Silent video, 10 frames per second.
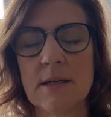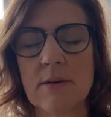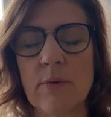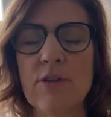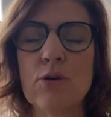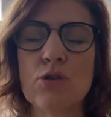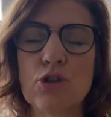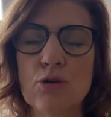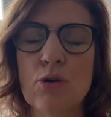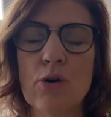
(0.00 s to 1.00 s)
with your
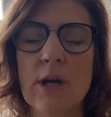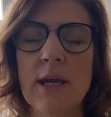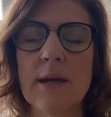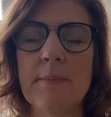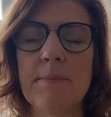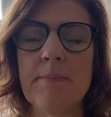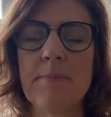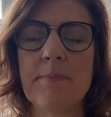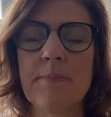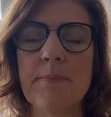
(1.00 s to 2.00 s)
joy,
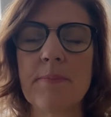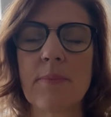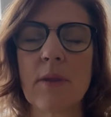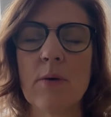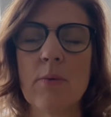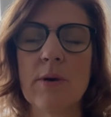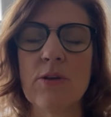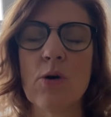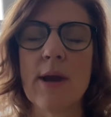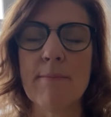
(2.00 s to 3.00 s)
with
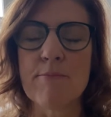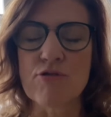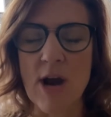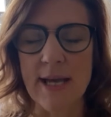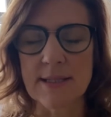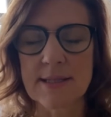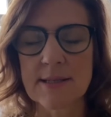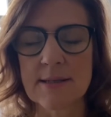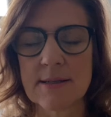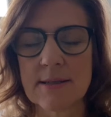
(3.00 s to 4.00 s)
your
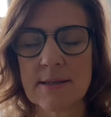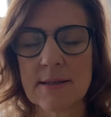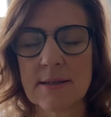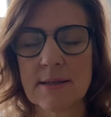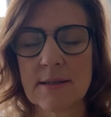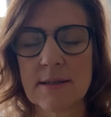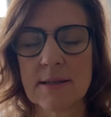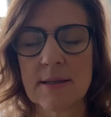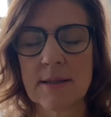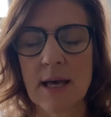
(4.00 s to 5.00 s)
embrace.
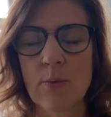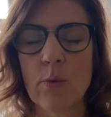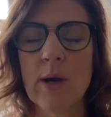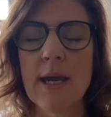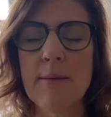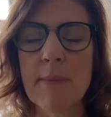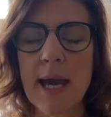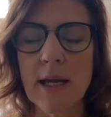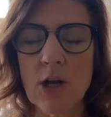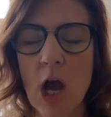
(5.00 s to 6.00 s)
that we
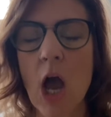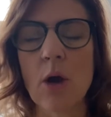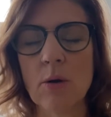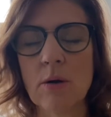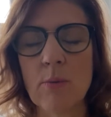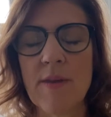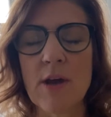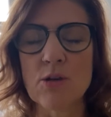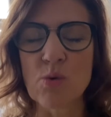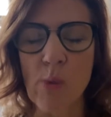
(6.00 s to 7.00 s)
may know when
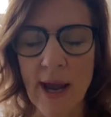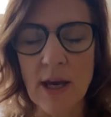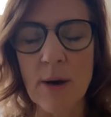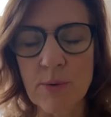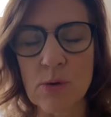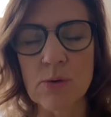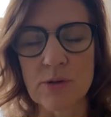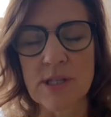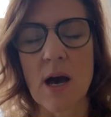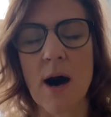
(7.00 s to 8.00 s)
those wake-up
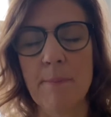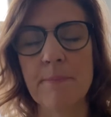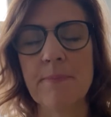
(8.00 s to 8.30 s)
calls come.